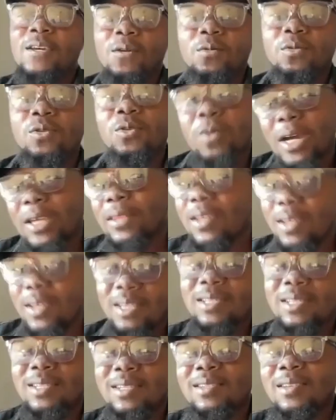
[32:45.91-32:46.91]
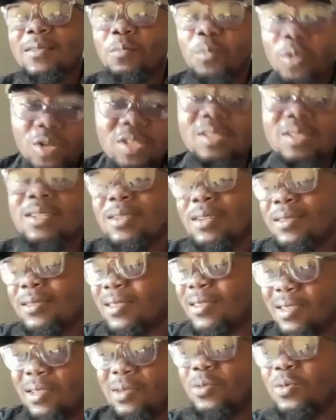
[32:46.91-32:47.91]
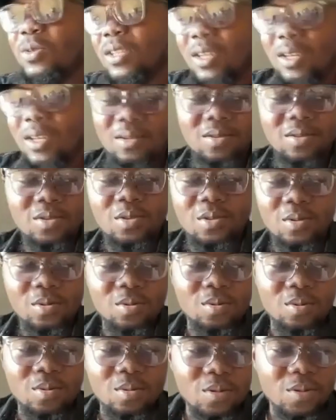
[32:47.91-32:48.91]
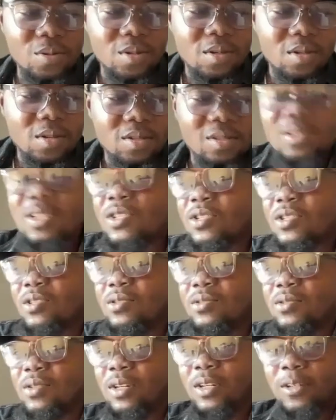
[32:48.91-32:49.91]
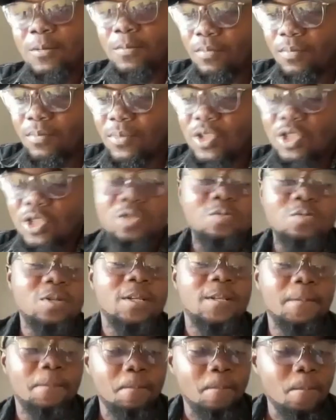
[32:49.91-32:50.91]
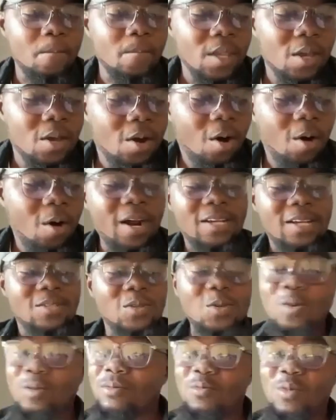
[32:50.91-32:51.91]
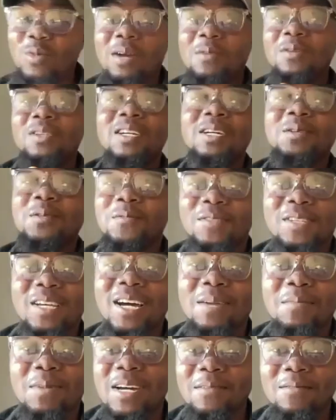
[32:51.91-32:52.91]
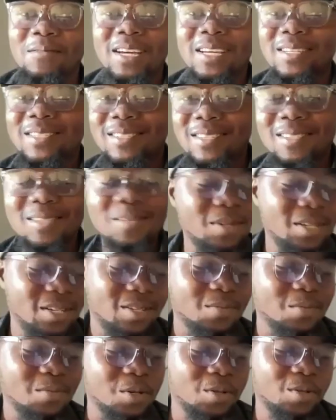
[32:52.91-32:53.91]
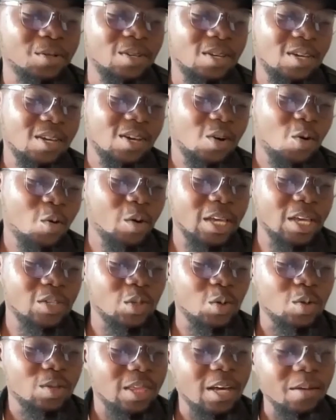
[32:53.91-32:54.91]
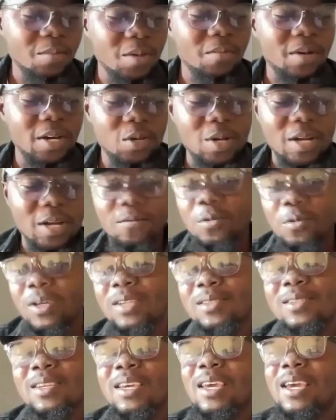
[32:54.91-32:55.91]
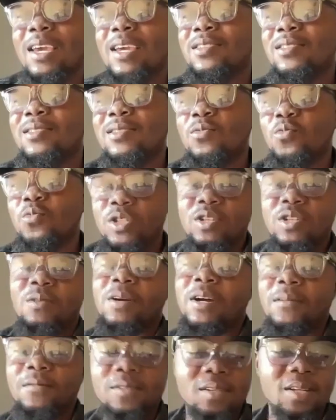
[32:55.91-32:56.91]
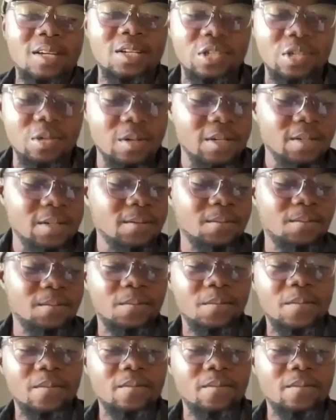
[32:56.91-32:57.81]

You know, so I think it's a much needed skill we need to teach children. All right, so we are running out of time. I have like 6 minutes more. Okay, so tell me about your advocacy against witchcraft in Nigeria.